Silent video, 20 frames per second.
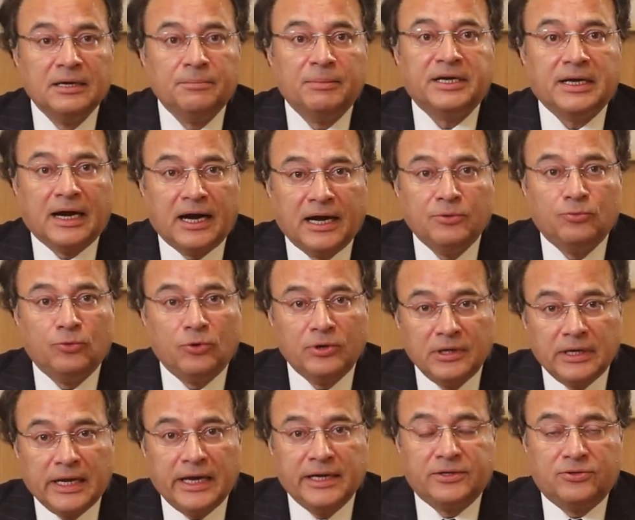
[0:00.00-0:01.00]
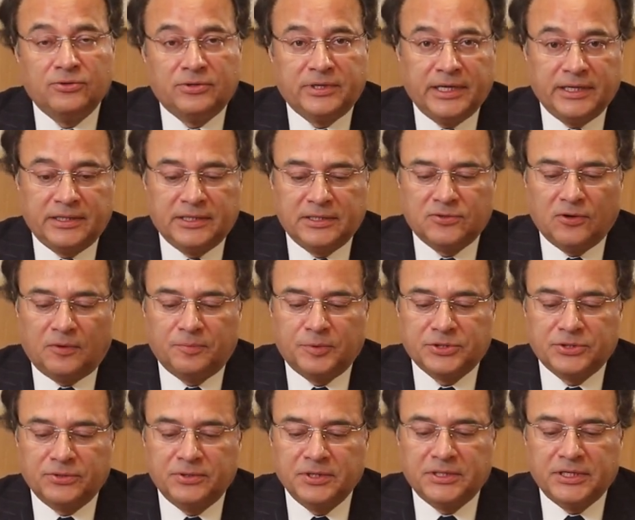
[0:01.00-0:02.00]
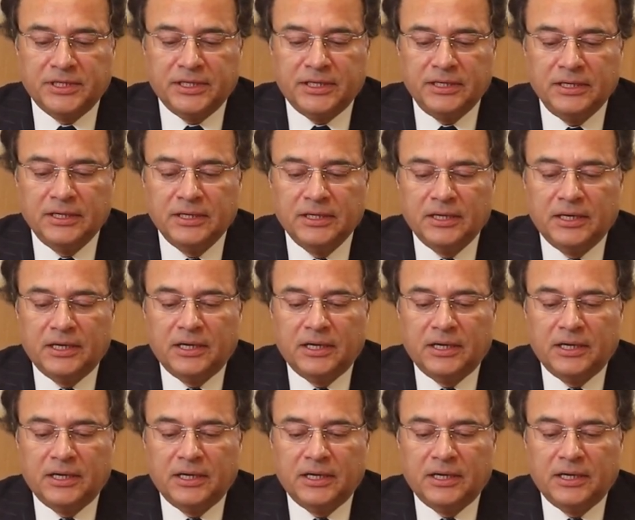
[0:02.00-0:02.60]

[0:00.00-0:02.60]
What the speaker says: But I would like to take this opportunity